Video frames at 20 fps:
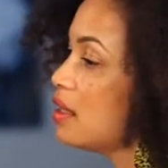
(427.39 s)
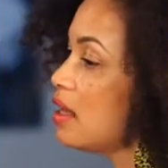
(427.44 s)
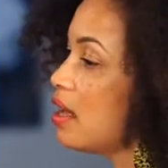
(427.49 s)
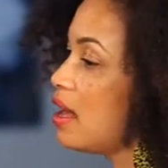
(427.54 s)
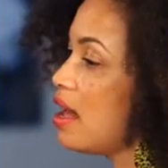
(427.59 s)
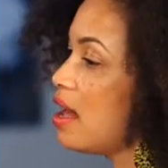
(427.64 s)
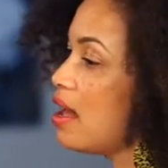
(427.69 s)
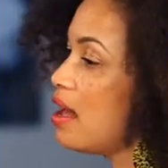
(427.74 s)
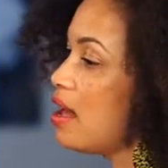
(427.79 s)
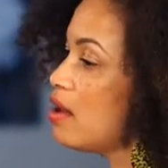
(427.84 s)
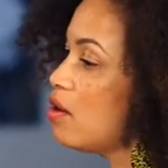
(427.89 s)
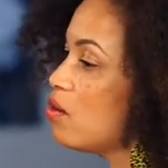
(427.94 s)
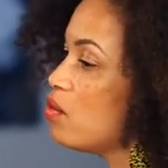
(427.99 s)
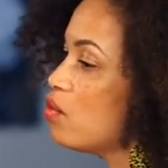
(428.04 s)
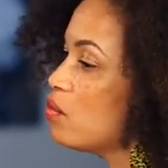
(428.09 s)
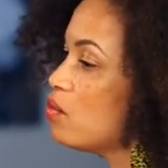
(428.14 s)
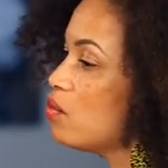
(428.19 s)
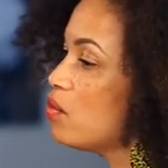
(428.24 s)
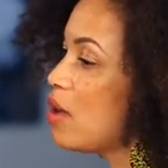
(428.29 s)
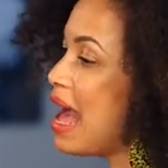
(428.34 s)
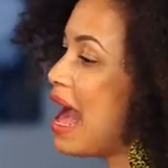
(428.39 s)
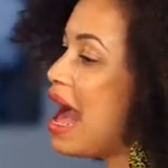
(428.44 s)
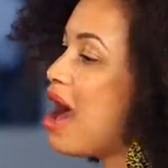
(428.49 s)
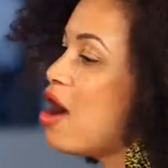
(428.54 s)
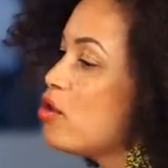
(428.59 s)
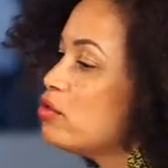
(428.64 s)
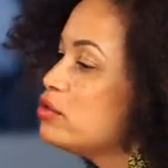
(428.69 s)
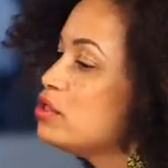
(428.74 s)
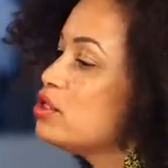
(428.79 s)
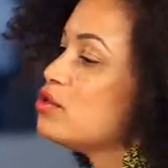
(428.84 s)

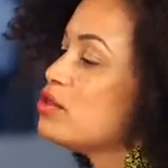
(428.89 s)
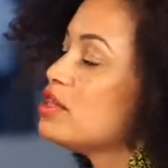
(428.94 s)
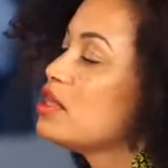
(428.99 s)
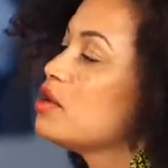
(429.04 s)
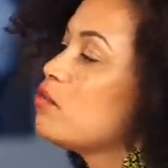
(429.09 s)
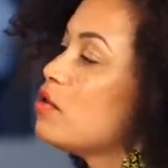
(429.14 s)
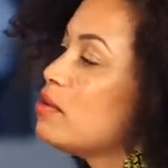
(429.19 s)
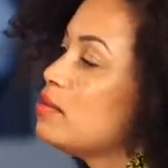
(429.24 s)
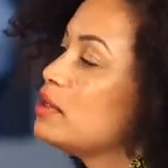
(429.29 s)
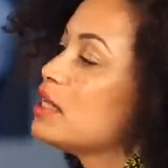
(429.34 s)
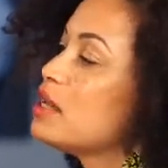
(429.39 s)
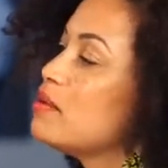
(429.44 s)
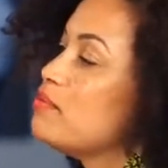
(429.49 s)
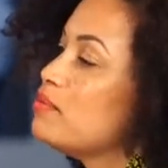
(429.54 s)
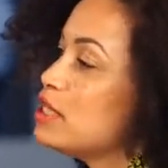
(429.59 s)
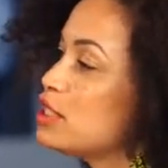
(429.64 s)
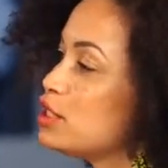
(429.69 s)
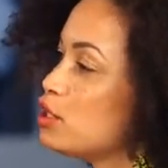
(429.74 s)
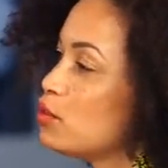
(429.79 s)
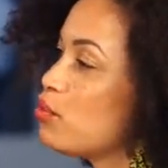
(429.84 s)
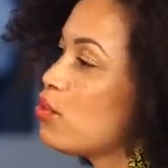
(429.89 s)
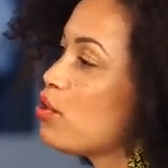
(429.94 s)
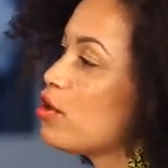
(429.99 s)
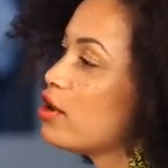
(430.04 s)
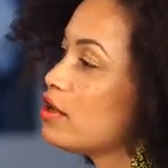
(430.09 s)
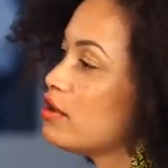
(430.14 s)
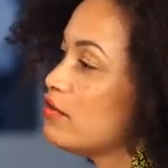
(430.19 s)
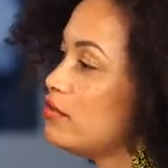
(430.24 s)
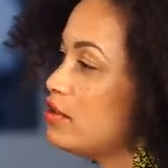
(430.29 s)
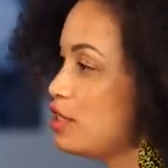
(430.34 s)
How do you think women can be
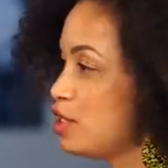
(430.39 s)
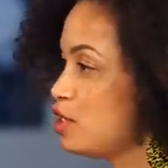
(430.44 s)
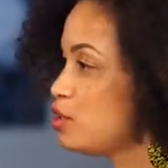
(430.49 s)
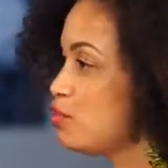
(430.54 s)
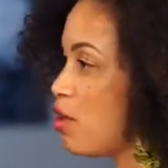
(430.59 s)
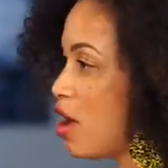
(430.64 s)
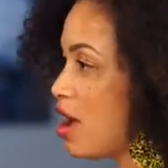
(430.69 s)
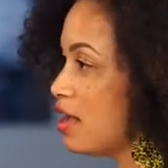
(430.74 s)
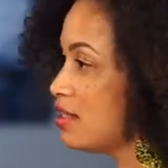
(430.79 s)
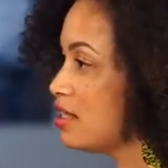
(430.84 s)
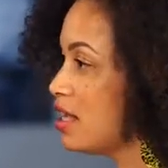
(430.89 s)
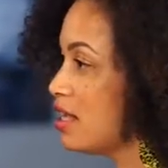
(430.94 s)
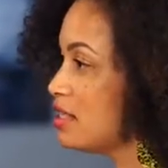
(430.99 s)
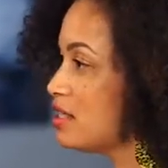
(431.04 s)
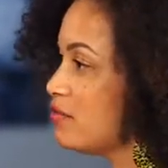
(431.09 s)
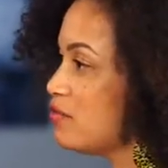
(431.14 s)
supportive in this process,